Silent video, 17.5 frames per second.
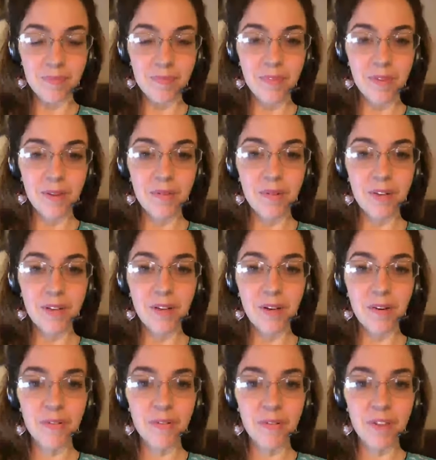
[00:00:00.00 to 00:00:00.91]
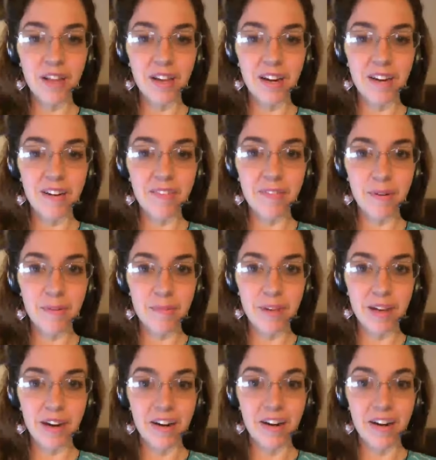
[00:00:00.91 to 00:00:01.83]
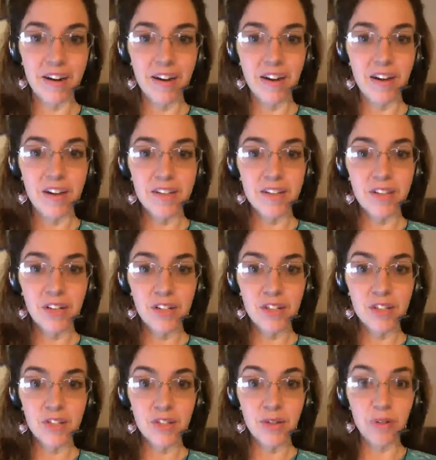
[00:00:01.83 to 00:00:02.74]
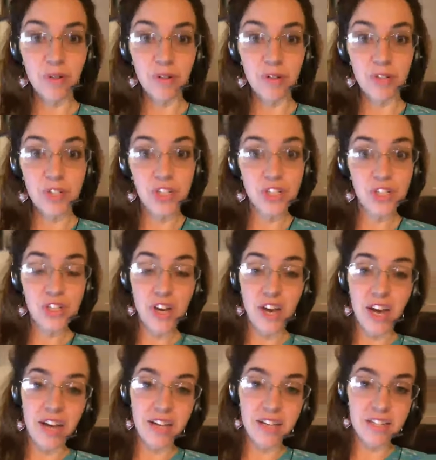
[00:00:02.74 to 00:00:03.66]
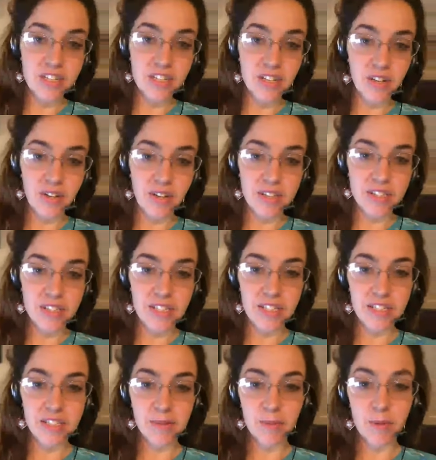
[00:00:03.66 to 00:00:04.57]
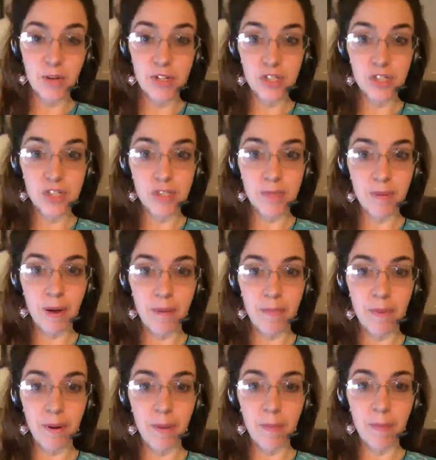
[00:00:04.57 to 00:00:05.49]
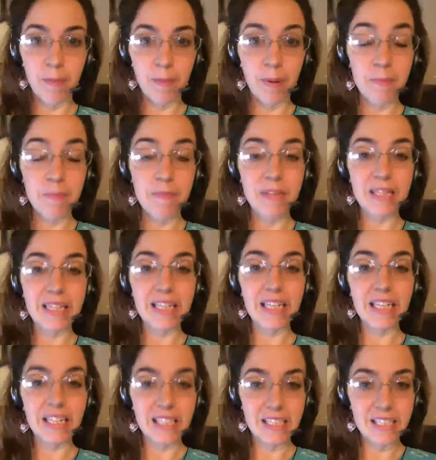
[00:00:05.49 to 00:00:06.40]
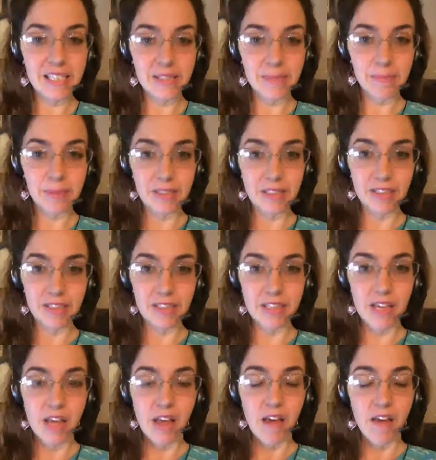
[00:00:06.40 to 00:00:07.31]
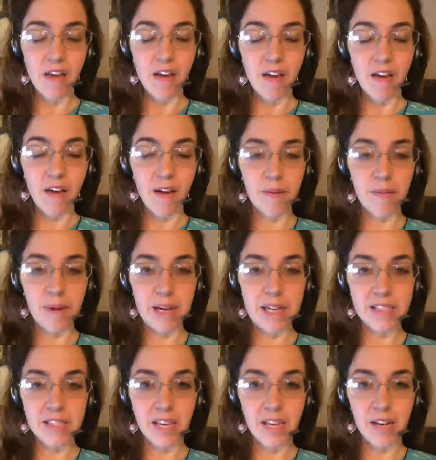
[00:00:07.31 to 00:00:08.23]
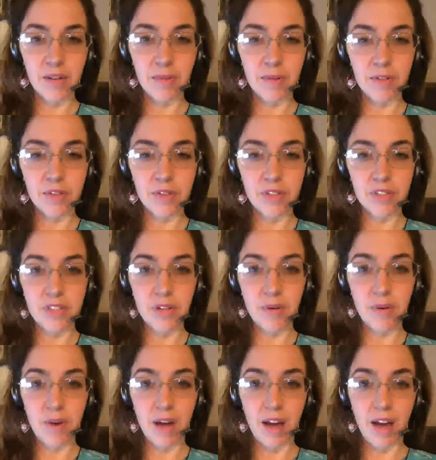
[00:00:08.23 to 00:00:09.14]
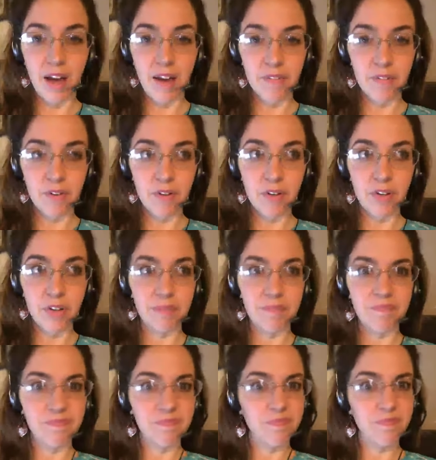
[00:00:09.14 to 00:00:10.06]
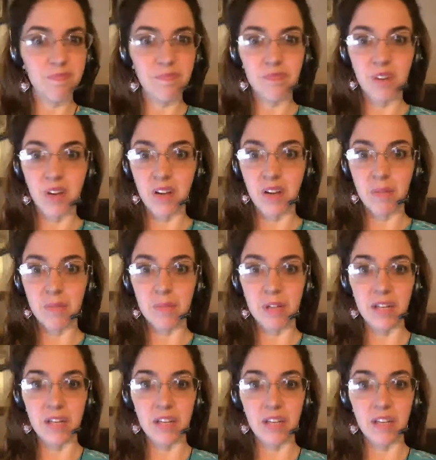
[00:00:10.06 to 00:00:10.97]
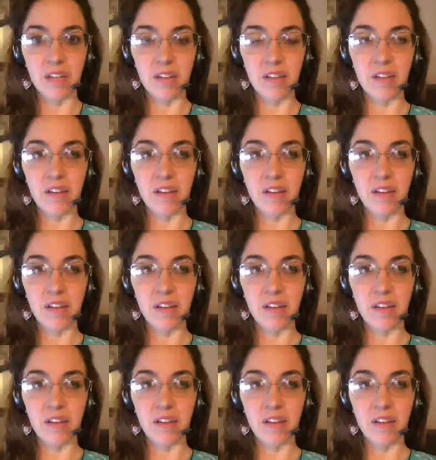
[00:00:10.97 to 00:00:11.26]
we can go from there. So I'll just do a little chit chat until I see some questions pop up. Please, ask any questions that you have or any